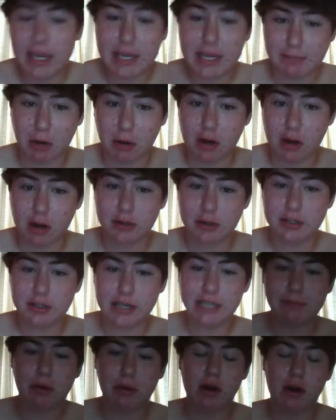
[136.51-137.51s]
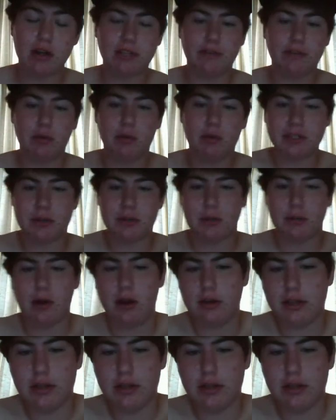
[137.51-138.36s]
bars. He has bars every once in a while.